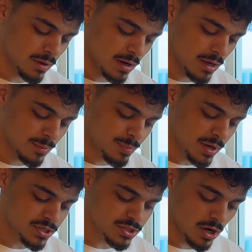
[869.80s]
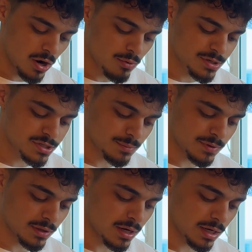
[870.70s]
And the pitch is always
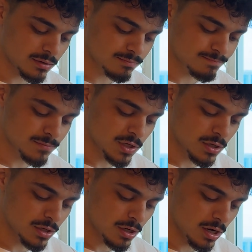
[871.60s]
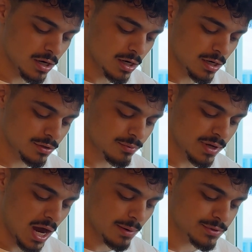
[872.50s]
something like
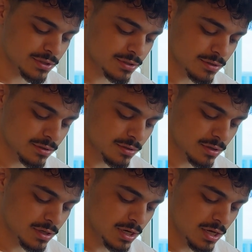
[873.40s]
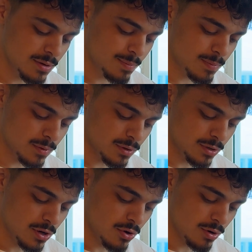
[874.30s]
3 options.
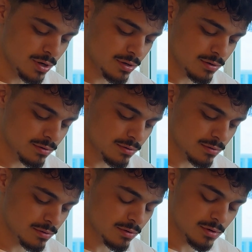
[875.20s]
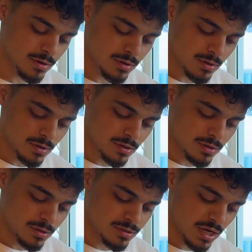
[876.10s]
Keep doing
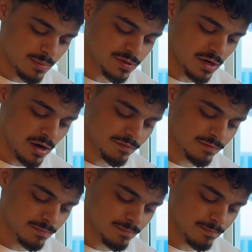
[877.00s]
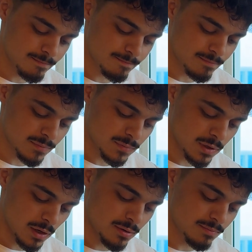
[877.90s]
same stuff,
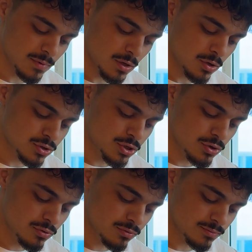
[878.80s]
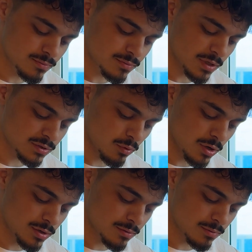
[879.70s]
okay? 2, so that's
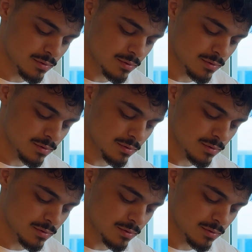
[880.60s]
1.